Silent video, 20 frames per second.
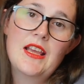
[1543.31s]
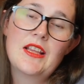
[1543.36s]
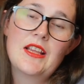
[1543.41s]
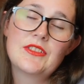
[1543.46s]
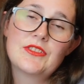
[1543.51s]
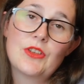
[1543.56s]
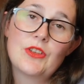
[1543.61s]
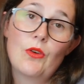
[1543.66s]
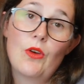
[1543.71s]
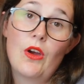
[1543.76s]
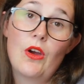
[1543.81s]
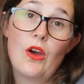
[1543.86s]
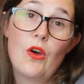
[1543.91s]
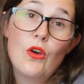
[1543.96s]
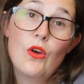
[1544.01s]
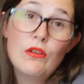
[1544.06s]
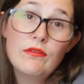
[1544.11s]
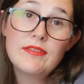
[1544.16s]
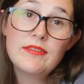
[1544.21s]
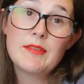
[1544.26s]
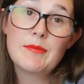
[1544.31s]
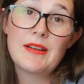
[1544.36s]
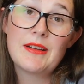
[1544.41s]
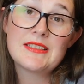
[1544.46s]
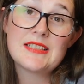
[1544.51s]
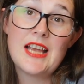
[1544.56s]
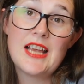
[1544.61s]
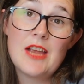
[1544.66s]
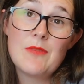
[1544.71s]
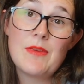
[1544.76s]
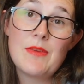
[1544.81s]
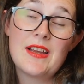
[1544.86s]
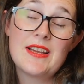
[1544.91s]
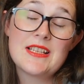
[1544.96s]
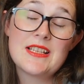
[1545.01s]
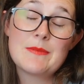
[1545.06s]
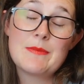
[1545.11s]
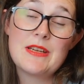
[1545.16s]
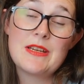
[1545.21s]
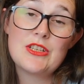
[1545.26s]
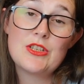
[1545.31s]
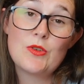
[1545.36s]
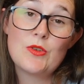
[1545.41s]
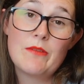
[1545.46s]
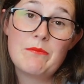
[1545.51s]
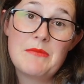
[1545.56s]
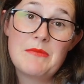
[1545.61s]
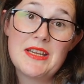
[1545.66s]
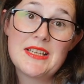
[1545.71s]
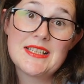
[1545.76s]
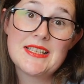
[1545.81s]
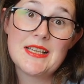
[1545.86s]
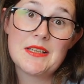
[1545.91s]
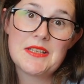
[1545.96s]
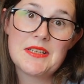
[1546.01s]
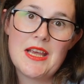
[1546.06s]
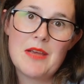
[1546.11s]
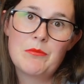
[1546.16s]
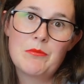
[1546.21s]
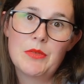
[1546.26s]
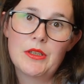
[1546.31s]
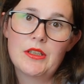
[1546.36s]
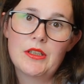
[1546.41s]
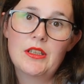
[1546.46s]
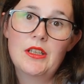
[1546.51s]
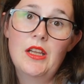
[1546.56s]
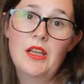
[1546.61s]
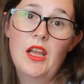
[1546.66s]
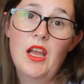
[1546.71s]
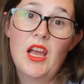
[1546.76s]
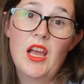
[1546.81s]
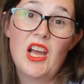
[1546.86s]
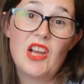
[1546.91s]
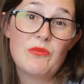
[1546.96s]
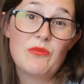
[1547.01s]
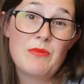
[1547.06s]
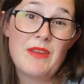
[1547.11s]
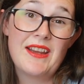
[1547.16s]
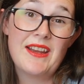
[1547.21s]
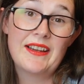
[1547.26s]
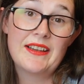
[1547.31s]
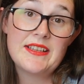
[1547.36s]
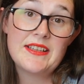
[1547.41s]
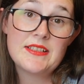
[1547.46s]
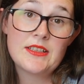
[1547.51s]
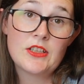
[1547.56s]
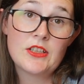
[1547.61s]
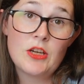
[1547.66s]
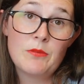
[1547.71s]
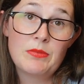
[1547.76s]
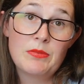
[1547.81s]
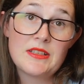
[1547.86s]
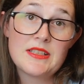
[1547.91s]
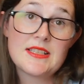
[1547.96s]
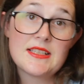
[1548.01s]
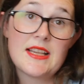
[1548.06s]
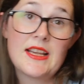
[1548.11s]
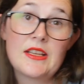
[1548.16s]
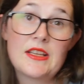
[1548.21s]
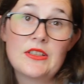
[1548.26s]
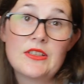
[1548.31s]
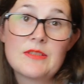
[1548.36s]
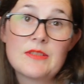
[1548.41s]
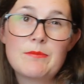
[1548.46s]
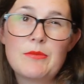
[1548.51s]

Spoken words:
So hopefully by the time I speak to you in mid-September, I've made at least a couple of sales.